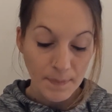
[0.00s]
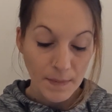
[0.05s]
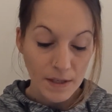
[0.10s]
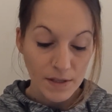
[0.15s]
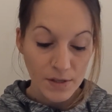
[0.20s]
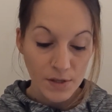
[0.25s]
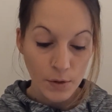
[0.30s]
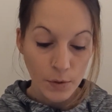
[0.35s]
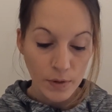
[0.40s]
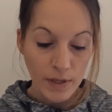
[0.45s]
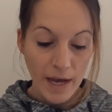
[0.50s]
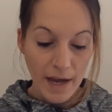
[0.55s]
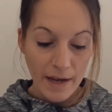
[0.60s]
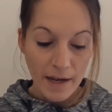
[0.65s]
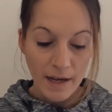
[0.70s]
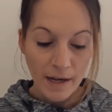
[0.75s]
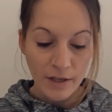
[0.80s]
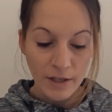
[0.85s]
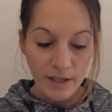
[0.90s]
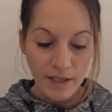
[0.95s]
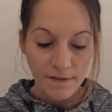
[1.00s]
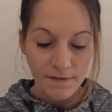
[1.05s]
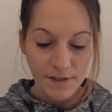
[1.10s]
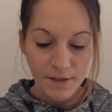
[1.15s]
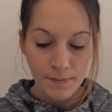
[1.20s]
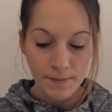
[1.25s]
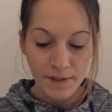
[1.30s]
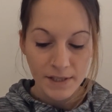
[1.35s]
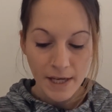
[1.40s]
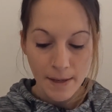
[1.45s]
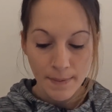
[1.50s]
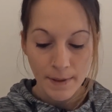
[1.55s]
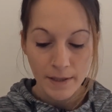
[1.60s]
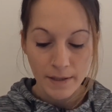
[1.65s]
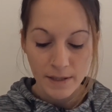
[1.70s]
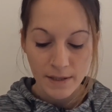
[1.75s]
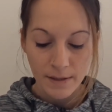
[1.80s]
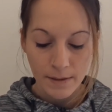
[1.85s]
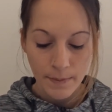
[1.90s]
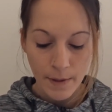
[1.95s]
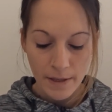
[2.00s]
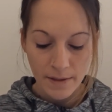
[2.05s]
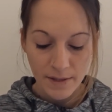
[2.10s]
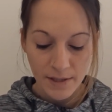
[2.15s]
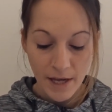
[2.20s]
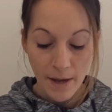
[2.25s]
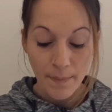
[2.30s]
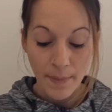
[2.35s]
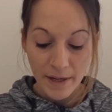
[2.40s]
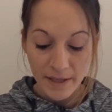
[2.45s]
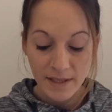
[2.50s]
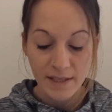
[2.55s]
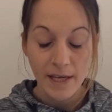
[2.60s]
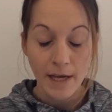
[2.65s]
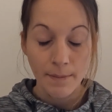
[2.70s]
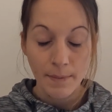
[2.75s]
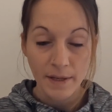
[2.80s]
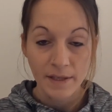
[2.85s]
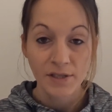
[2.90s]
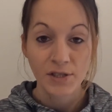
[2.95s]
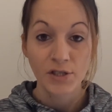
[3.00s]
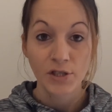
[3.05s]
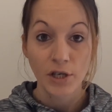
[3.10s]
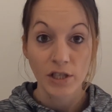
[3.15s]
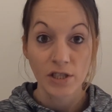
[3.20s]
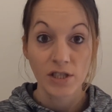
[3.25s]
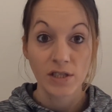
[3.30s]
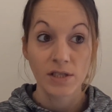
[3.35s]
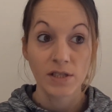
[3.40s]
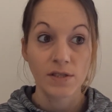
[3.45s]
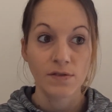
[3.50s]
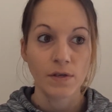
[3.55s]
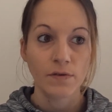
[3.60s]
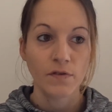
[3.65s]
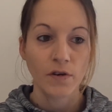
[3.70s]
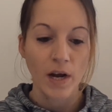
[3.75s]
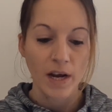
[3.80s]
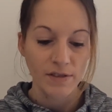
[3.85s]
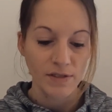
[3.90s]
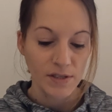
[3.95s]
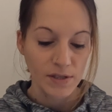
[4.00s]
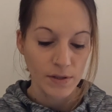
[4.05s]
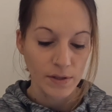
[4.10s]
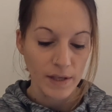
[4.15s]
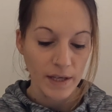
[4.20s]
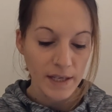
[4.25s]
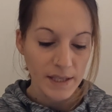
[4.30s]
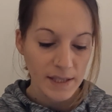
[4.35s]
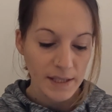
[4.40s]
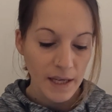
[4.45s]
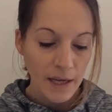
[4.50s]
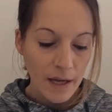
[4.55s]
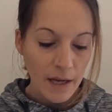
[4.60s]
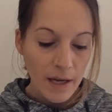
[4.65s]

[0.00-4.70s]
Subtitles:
So yeah, I'm going to give some step-by-step instructions for how to do this.